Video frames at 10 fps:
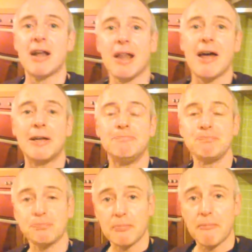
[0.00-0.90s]
red lane.
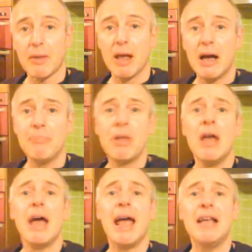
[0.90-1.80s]

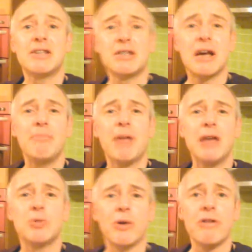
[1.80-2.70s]
It's
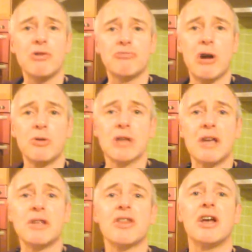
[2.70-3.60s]
one of those
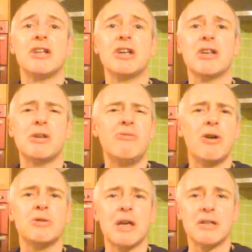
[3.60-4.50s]
rosés that some
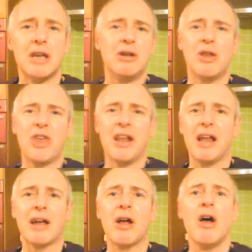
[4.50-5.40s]
rosés you think
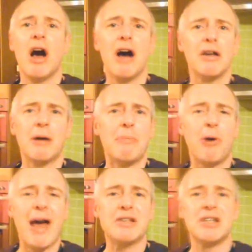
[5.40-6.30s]
like I
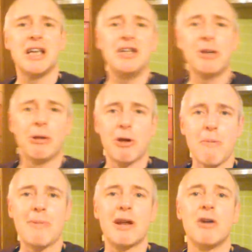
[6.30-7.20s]
put STW
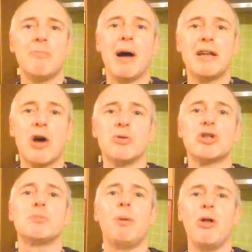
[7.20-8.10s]
in my notes.
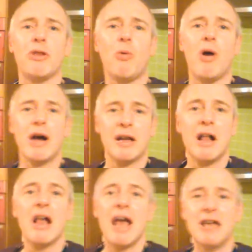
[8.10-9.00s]
Spot the wine.
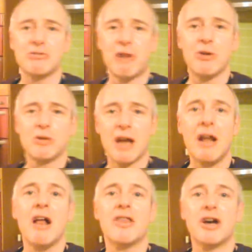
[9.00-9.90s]
Here's a
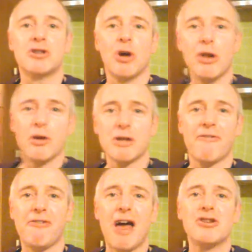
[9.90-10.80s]
rosé that has got lots
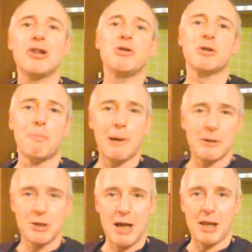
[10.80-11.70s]
of flesh, lots of
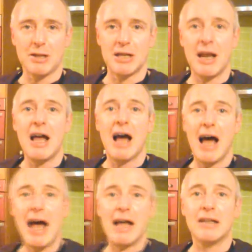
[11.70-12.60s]
personality,
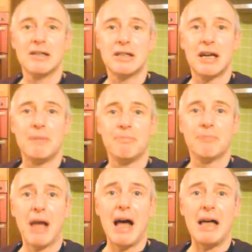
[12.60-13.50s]
and
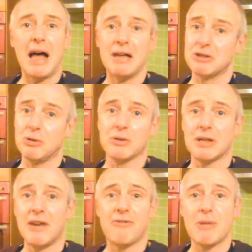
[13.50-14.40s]
as you'll
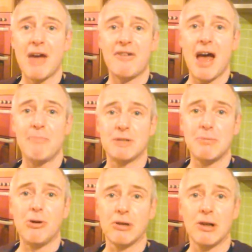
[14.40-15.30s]
see from the empty
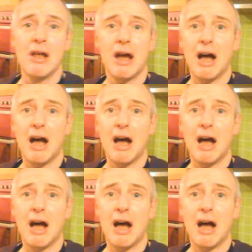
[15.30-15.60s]
bottle,